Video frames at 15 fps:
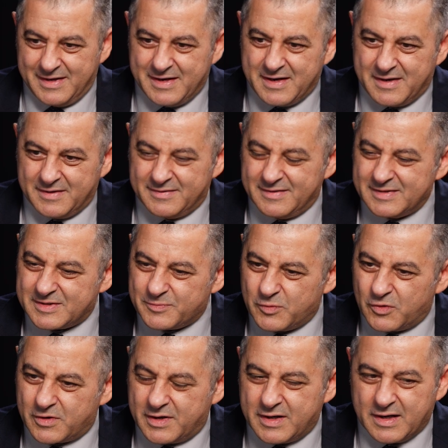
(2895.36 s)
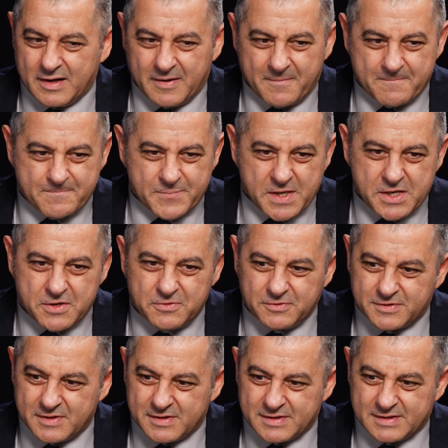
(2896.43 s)
Yeah, this book
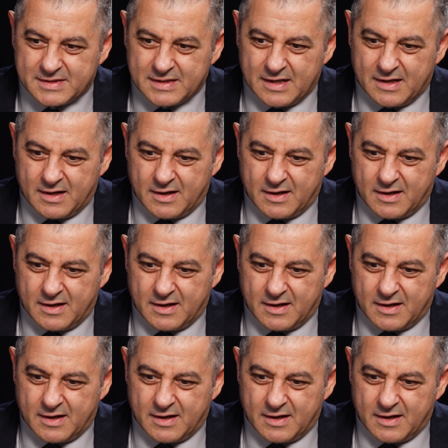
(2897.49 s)
uses